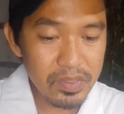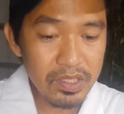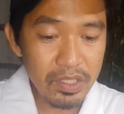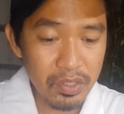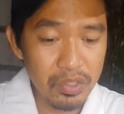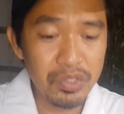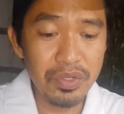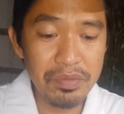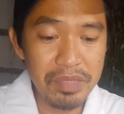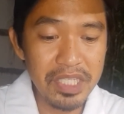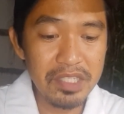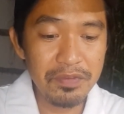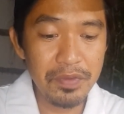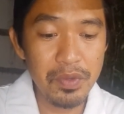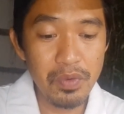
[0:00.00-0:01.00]
usually
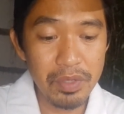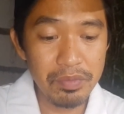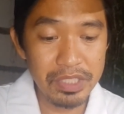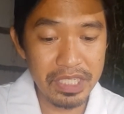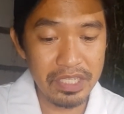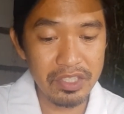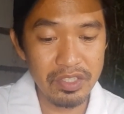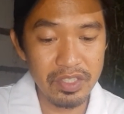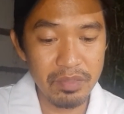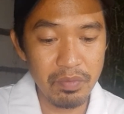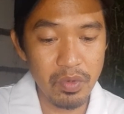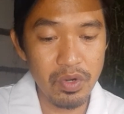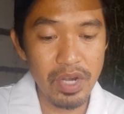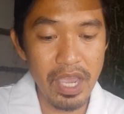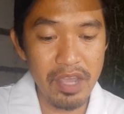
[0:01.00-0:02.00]
means fewer protections and
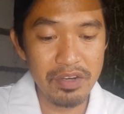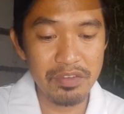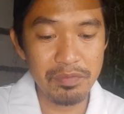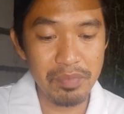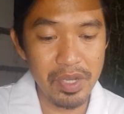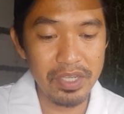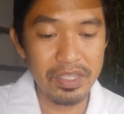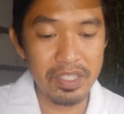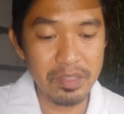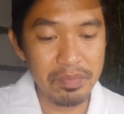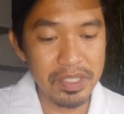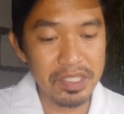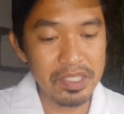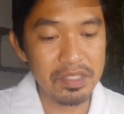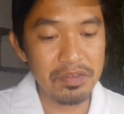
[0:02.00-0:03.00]
more out-of-pocket
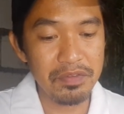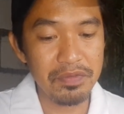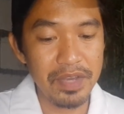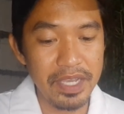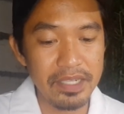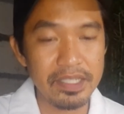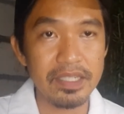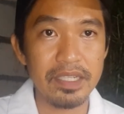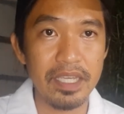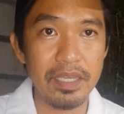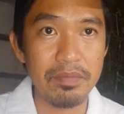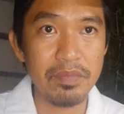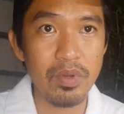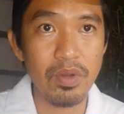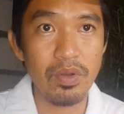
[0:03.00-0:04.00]
expenses if you file a
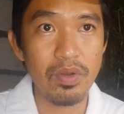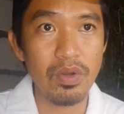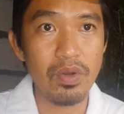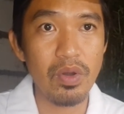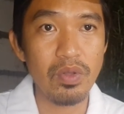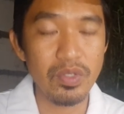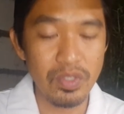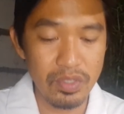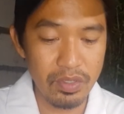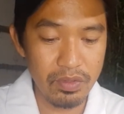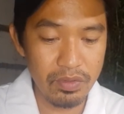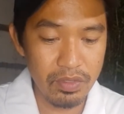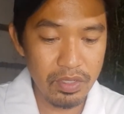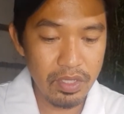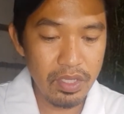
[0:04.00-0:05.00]
claim.
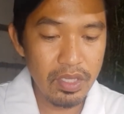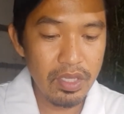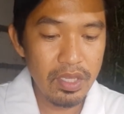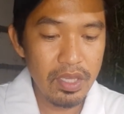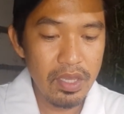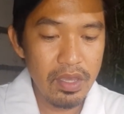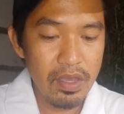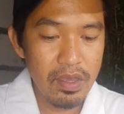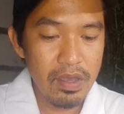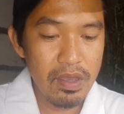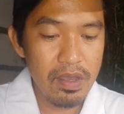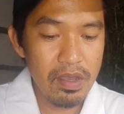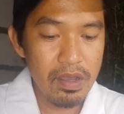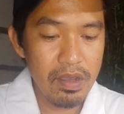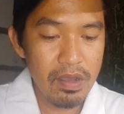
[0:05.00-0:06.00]
Also,
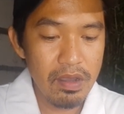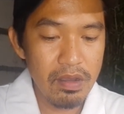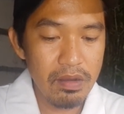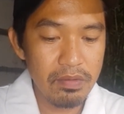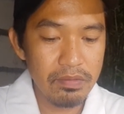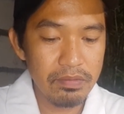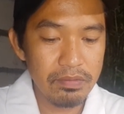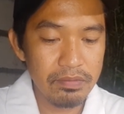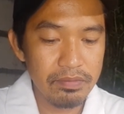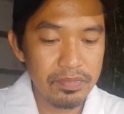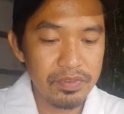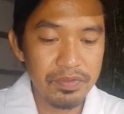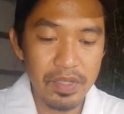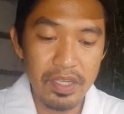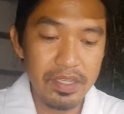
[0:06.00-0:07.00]

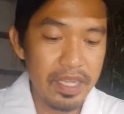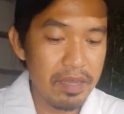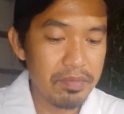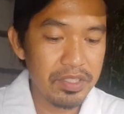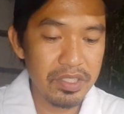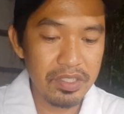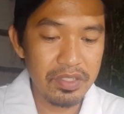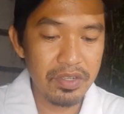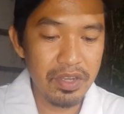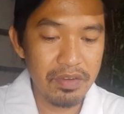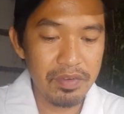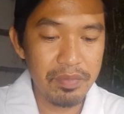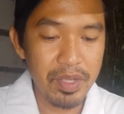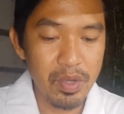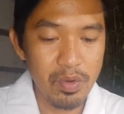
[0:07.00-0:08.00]
flood damage isn't
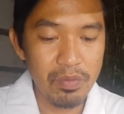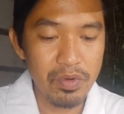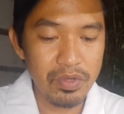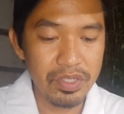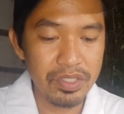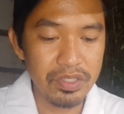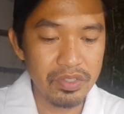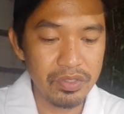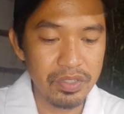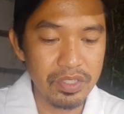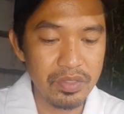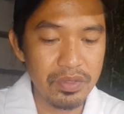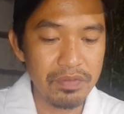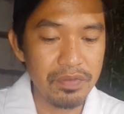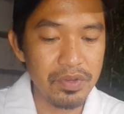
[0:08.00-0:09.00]
covered by homeowners insurance.
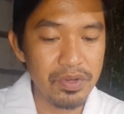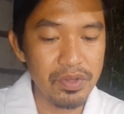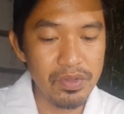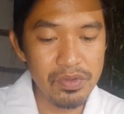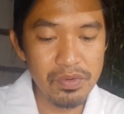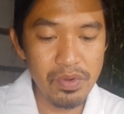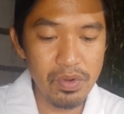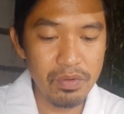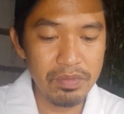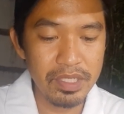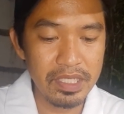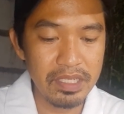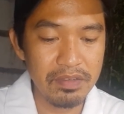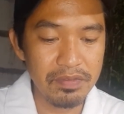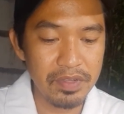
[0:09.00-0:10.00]
So if your new home is
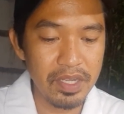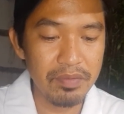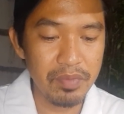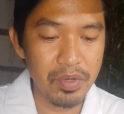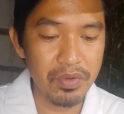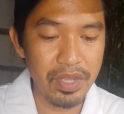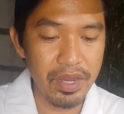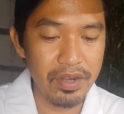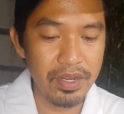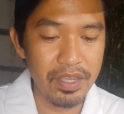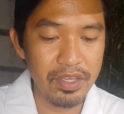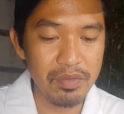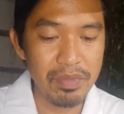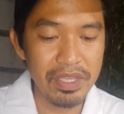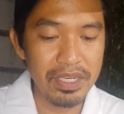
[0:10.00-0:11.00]
in flood-prone area,
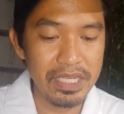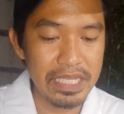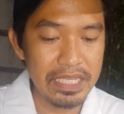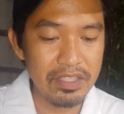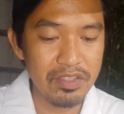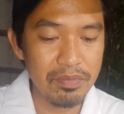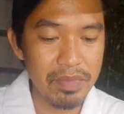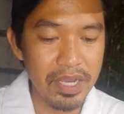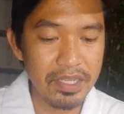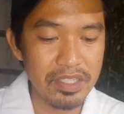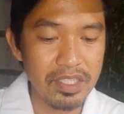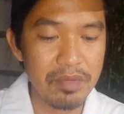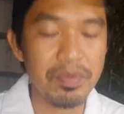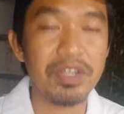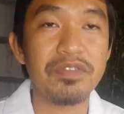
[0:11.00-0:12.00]
you may need to buy
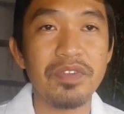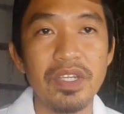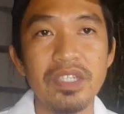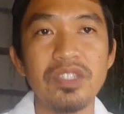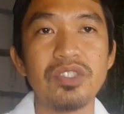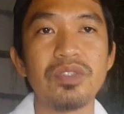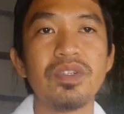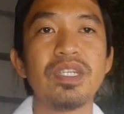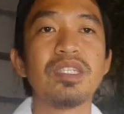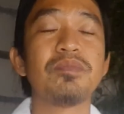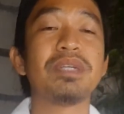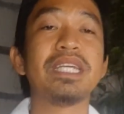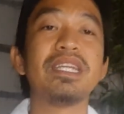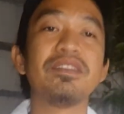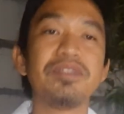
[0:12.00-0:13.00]
separate flood insurance.
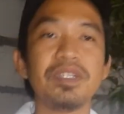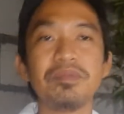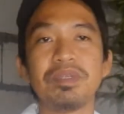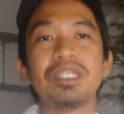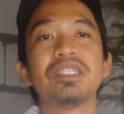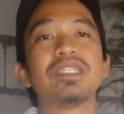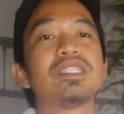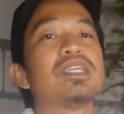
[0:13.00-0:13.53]
But in the Philippines,